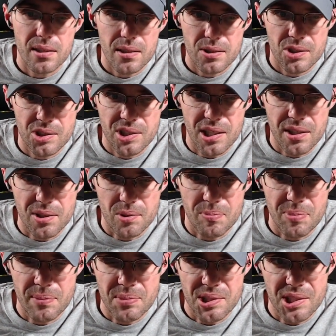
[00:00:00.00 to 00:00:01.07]
just that little
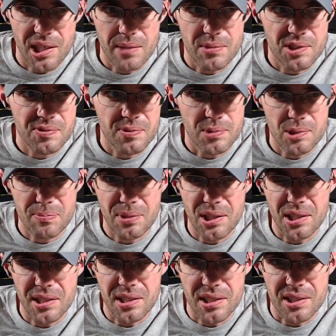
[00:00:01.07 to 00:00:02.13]
bump in damage from his
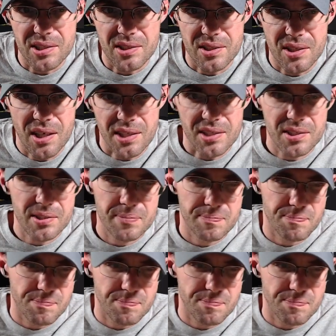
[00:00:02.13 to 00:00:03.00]
bleed is nice.